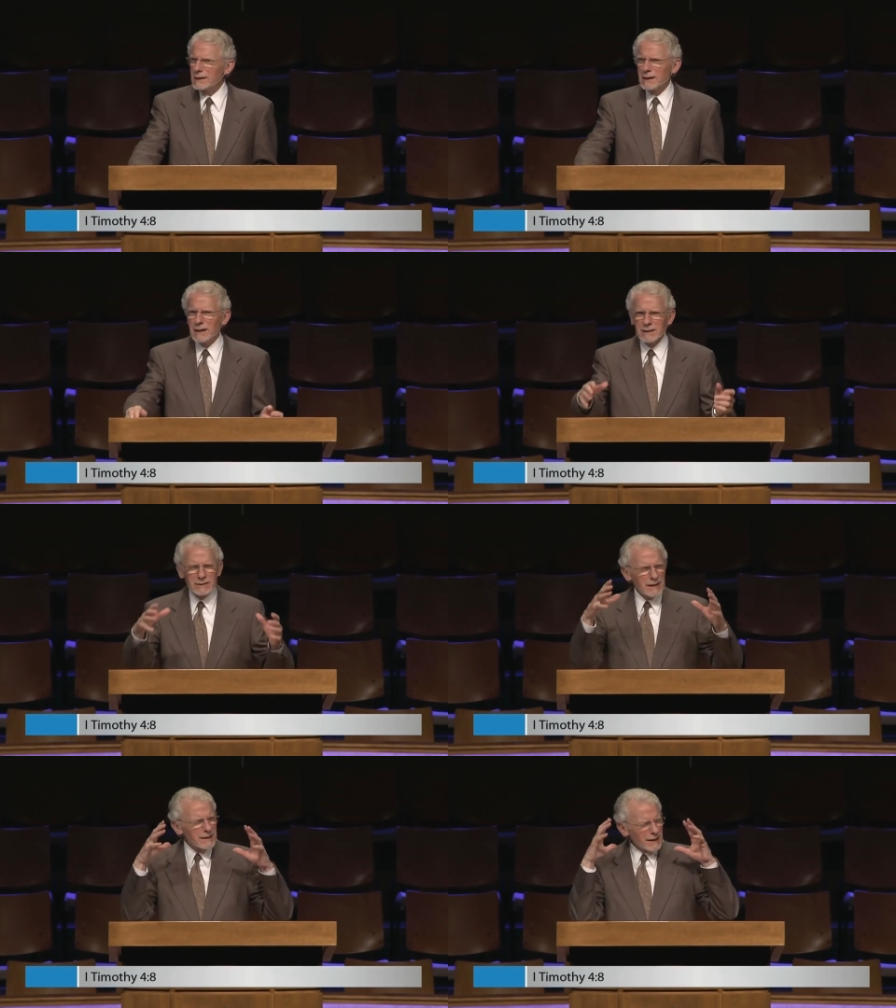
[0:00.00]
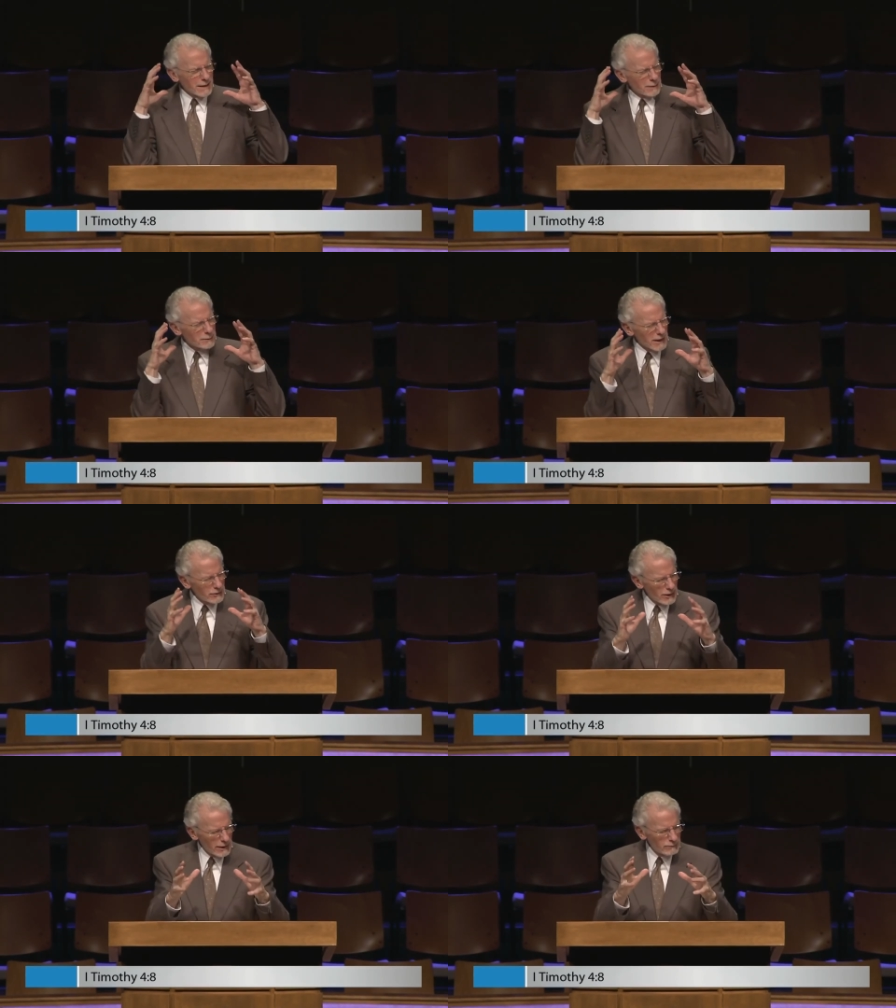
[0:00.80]
You eh, see that complete
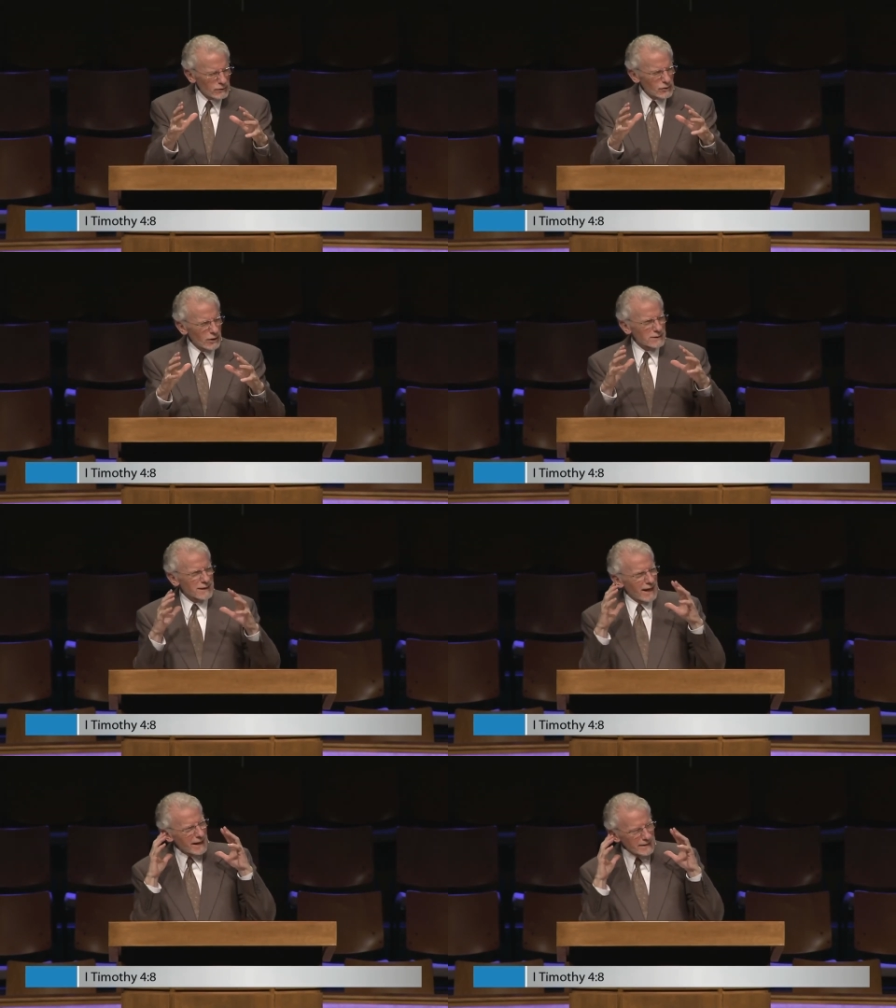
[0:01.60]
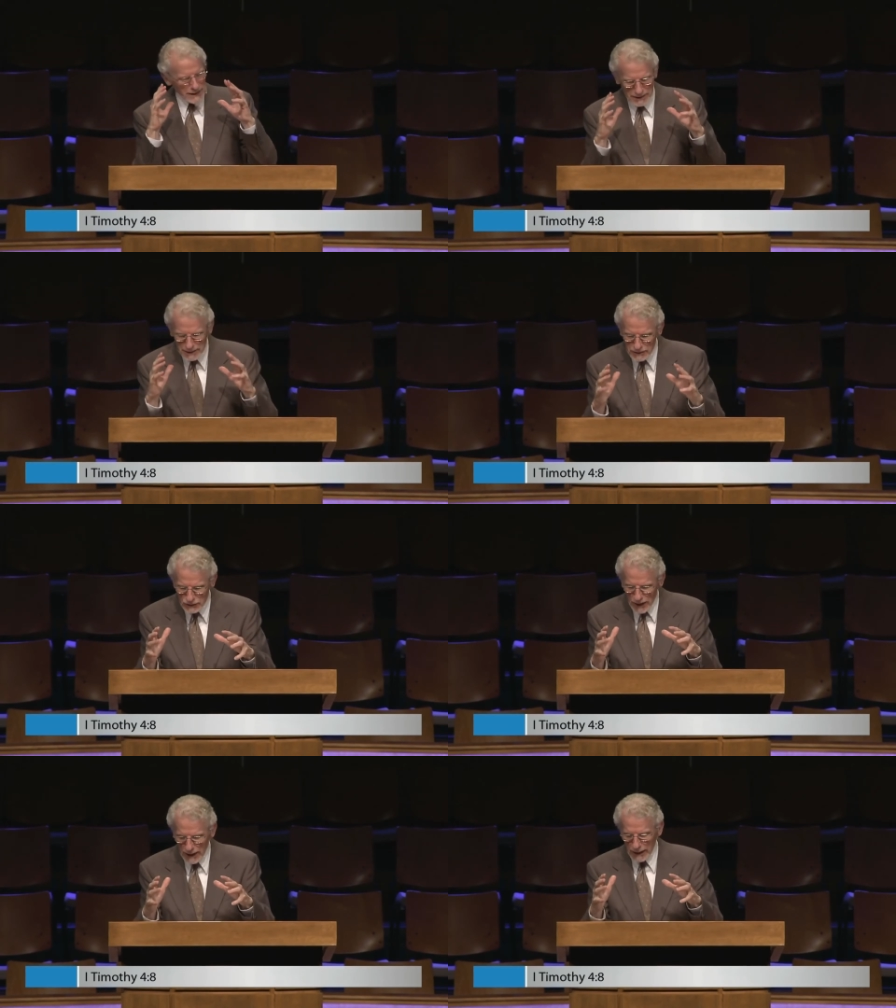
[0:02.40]
emphasis on godliness,
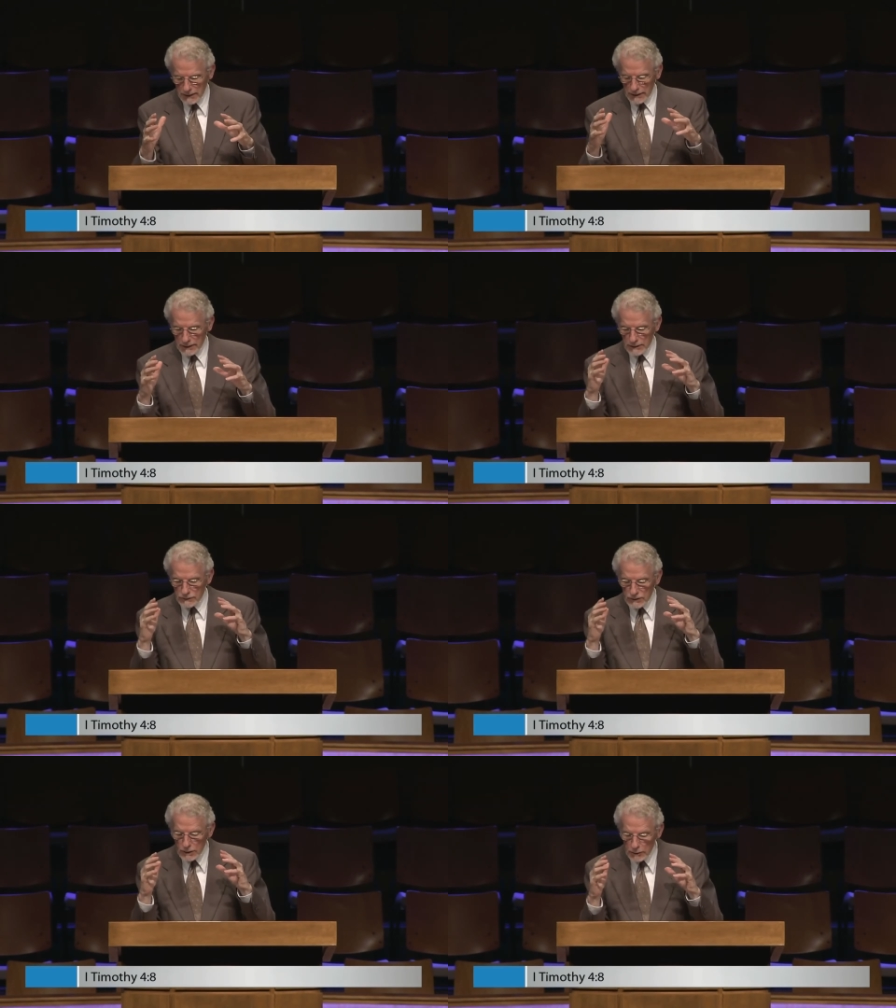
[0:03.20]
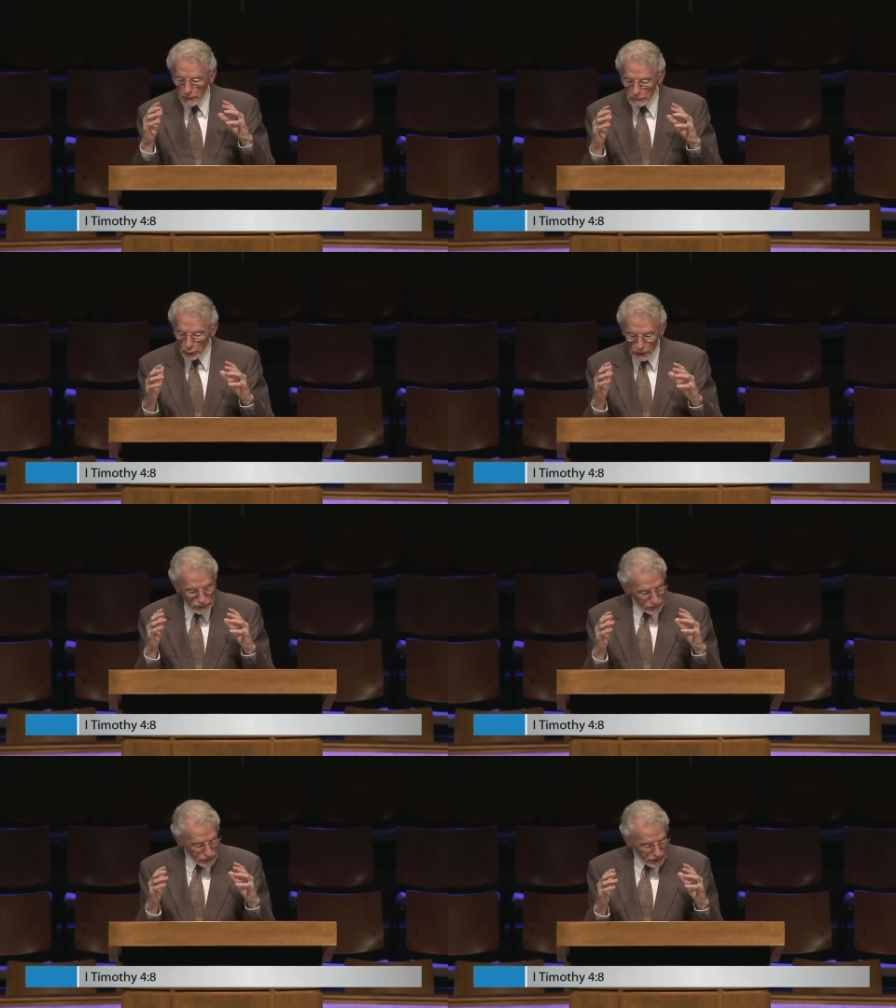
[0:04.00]
godliness, and the
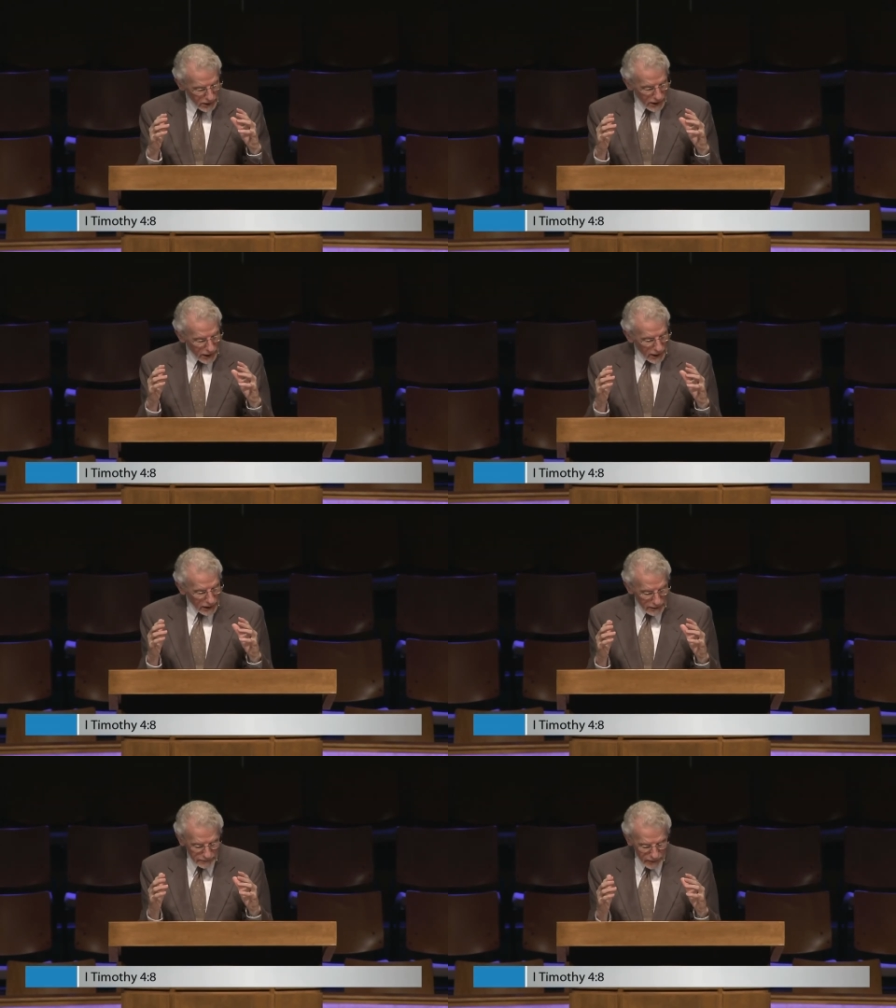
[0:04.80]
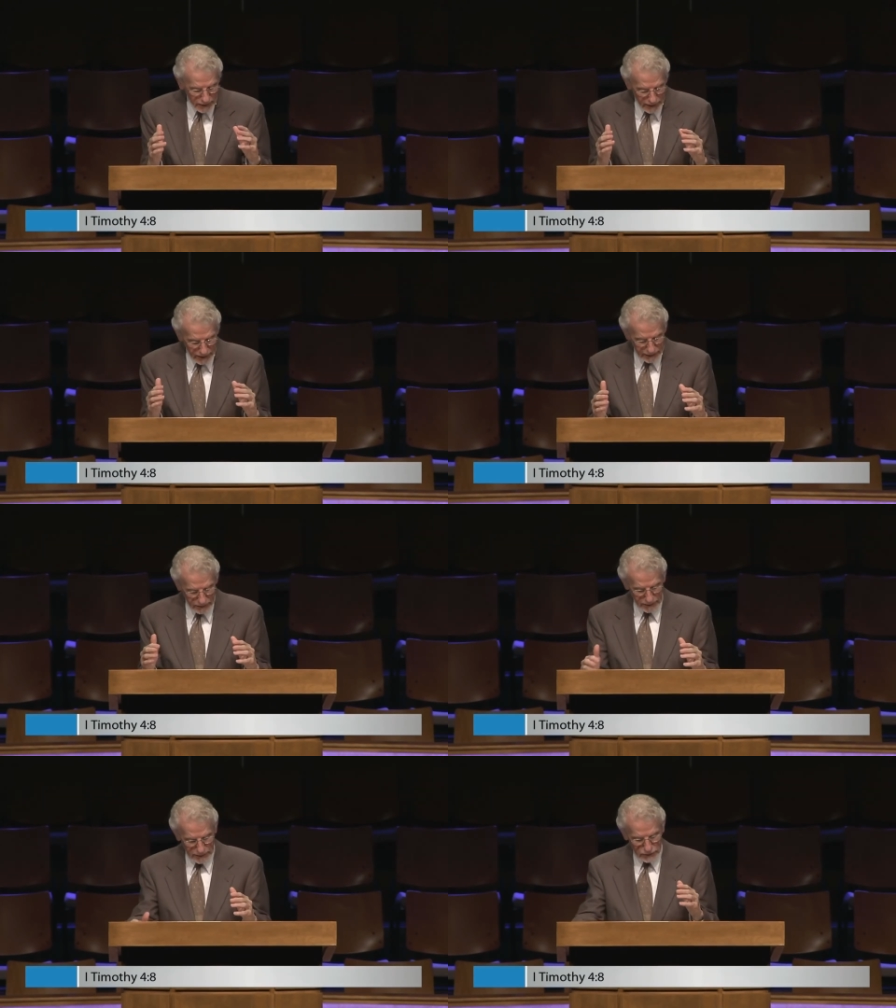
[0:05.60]
importance of
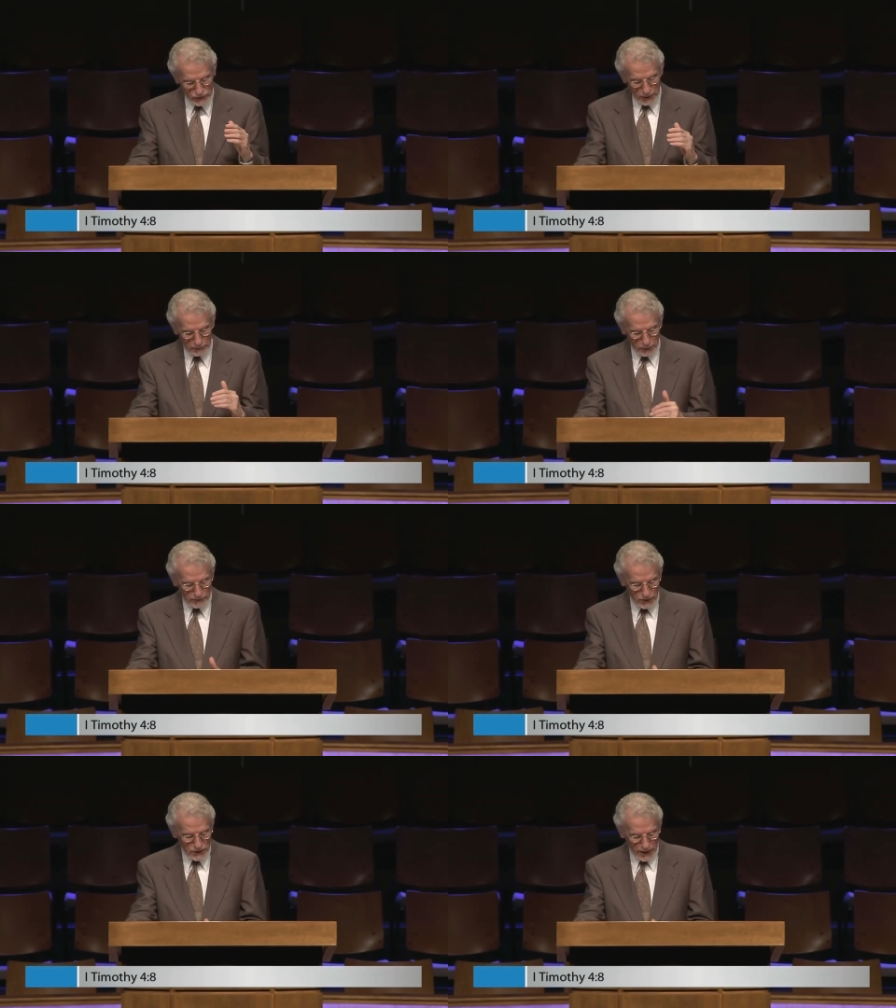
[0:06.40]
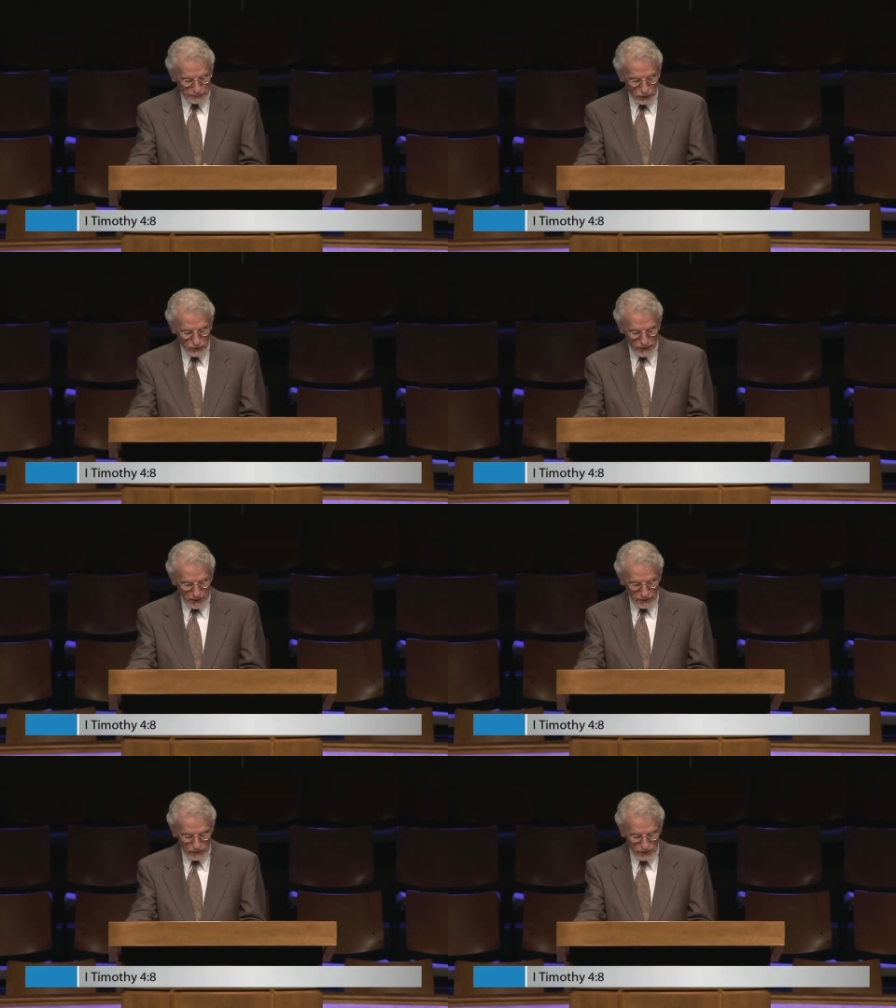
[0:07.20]
godliness. Jump over to chapter
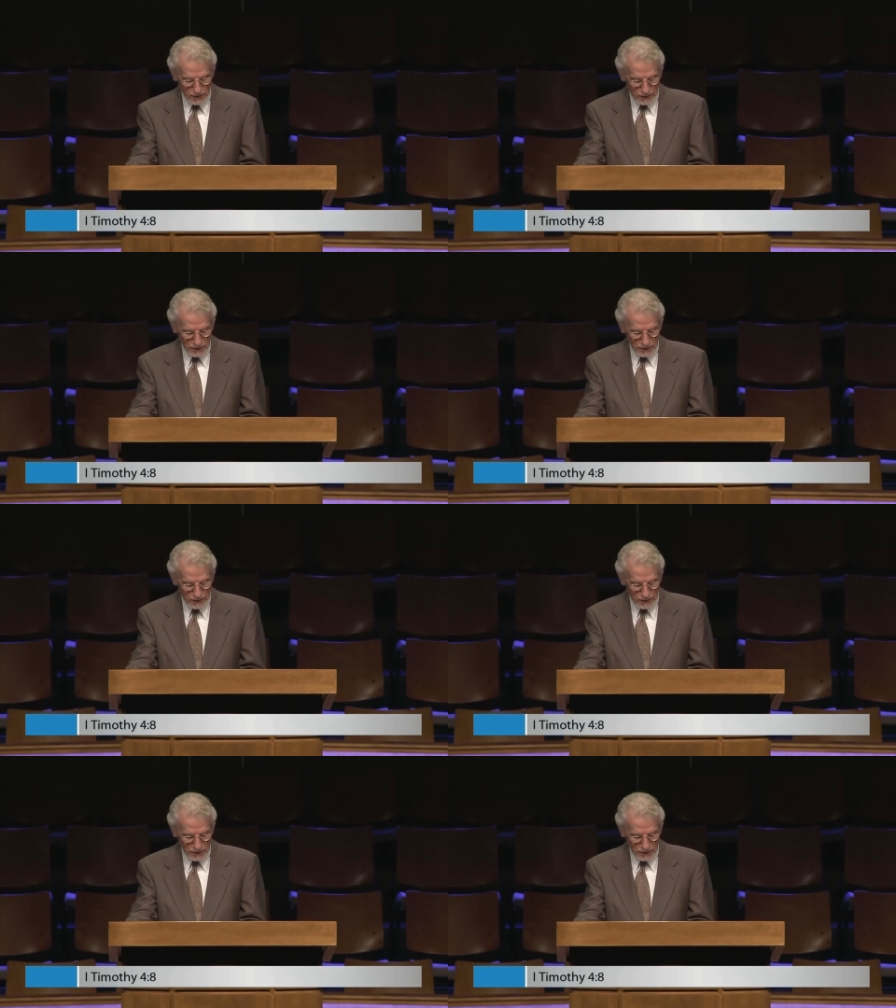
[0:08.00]
6,